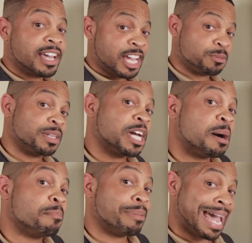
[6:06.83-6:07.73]
has
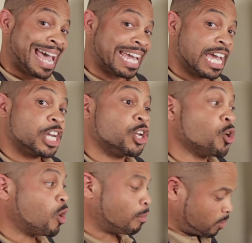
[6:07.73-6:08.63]
become back
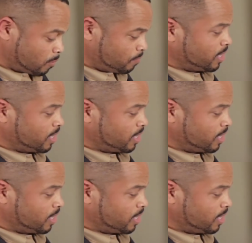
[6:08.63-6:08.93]
normal.